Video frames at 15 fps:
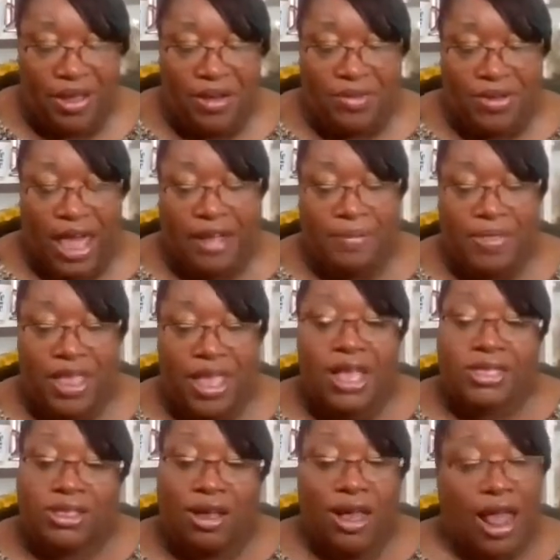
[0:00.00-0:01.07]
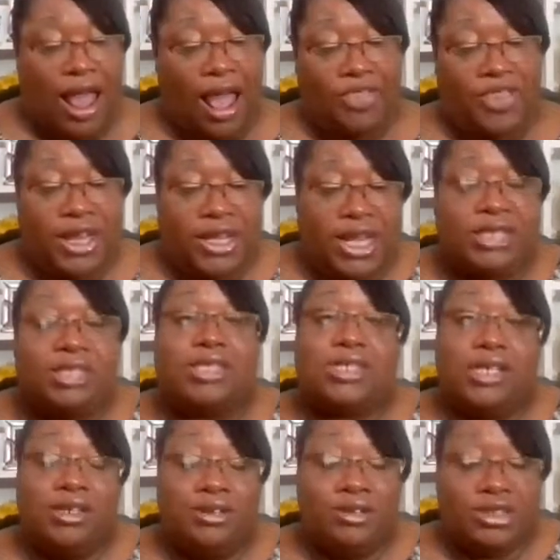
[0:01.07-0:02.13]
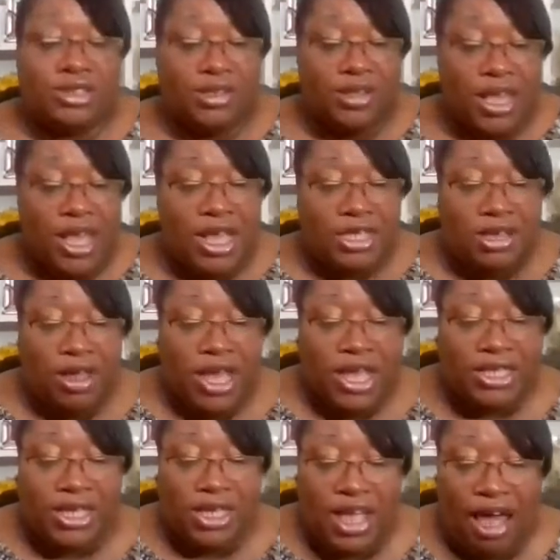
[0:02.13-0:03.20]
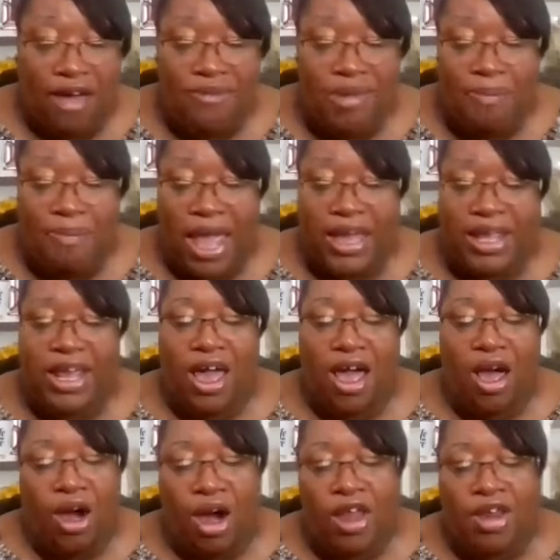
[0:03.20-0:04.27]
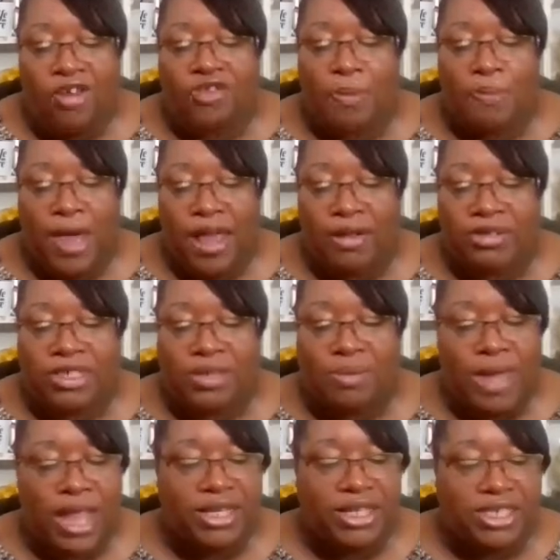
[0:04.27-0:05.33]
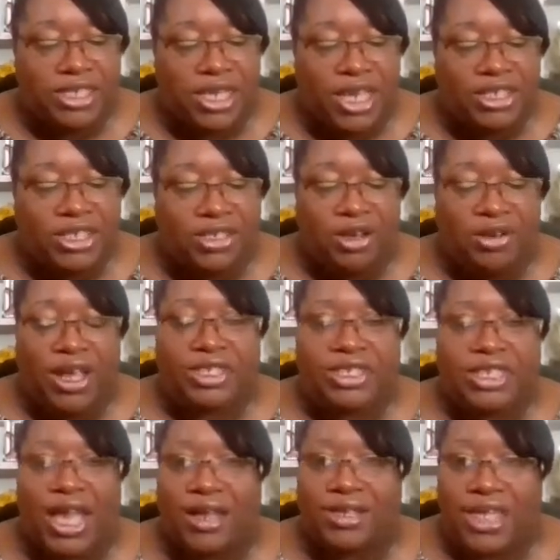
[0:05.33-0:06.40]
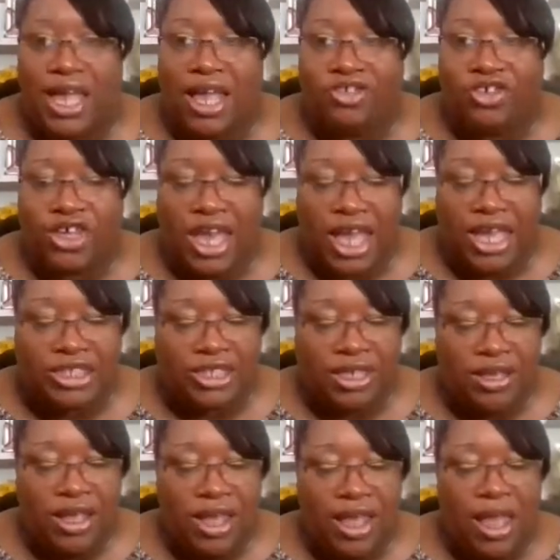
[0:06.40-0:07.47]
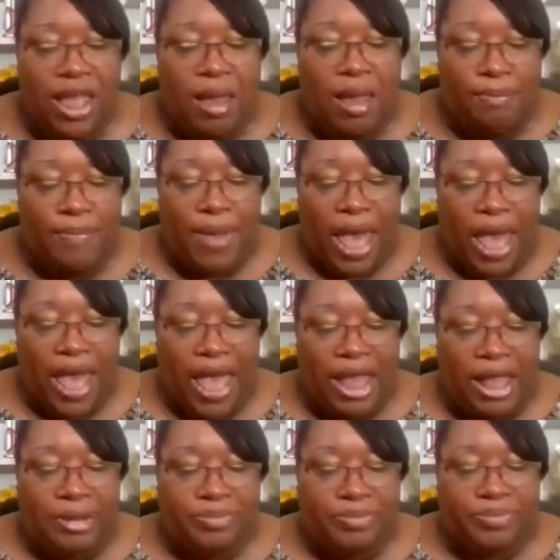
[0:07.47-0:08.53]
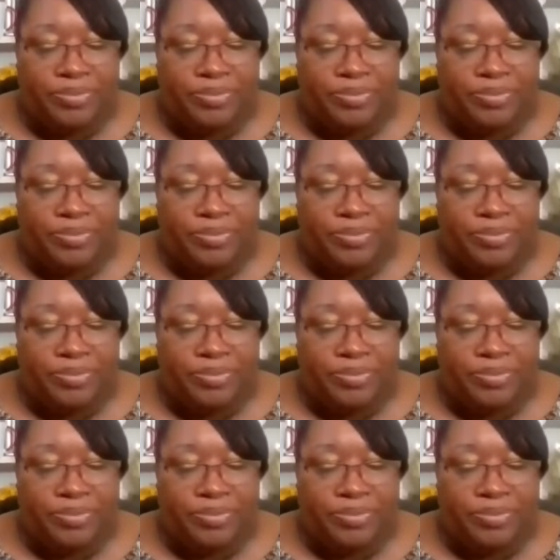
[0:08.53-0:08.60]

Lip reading: Okay, so I think that's the solution. So is the government making it harder for parents to make decisions on their child's education by